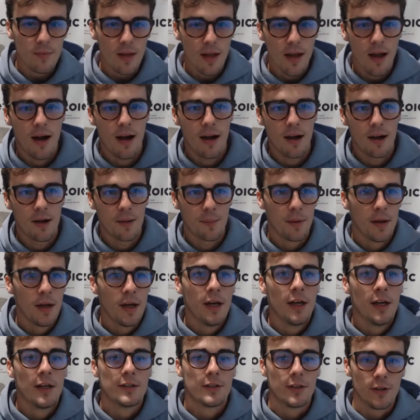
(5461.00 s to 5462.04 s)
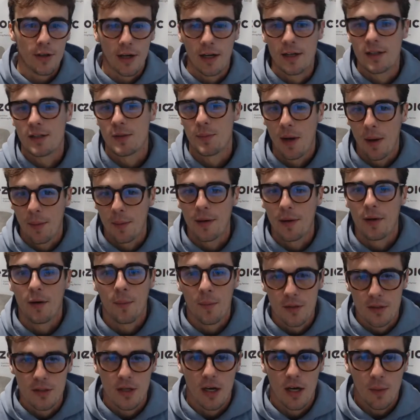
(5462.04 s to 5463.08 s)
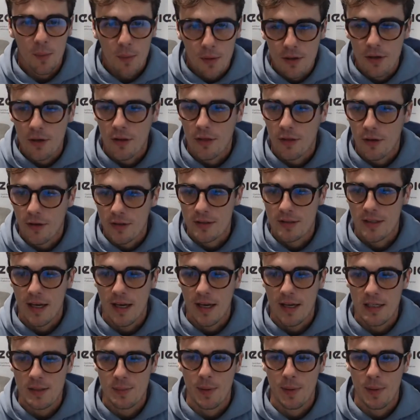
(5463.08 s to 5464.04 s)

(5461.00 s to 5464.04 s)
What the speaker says: So you guys are probably almost done with your Thursdays,